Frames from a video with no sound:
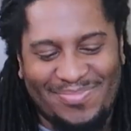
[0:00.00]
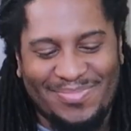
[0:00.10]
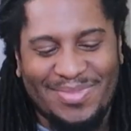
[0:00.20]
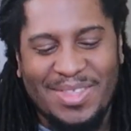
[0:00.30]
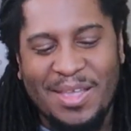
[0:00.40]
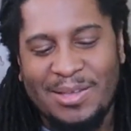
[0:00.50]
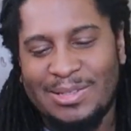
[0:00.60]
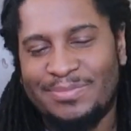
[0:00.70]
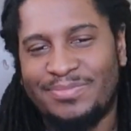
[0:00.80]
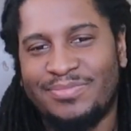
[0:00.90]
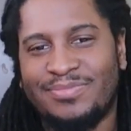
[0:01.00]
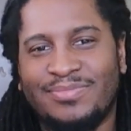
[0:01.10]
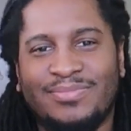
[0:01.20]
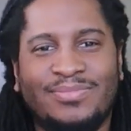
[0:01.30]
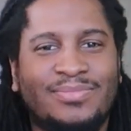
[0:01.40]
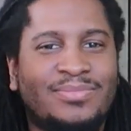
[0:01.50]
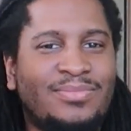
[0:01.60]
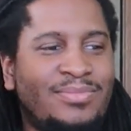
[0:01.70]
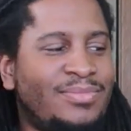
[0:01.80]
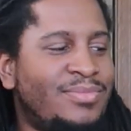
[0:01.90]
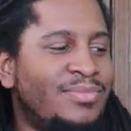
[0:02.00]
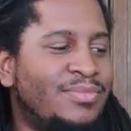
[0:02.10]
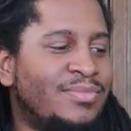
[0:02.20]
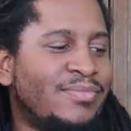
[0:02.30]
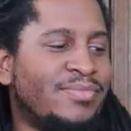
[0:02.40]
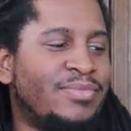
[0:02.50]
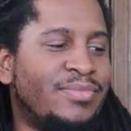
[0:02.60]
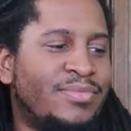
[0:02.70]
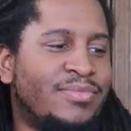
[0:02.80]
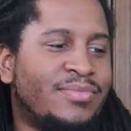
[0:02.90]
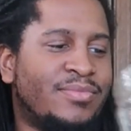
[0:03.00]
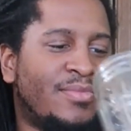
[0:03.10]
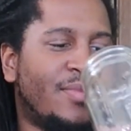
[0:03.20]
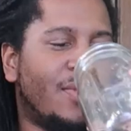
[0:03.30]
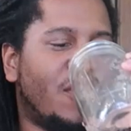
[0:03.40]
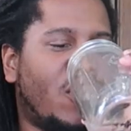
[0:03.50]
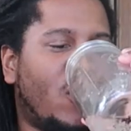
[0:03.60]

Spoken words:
[no speech]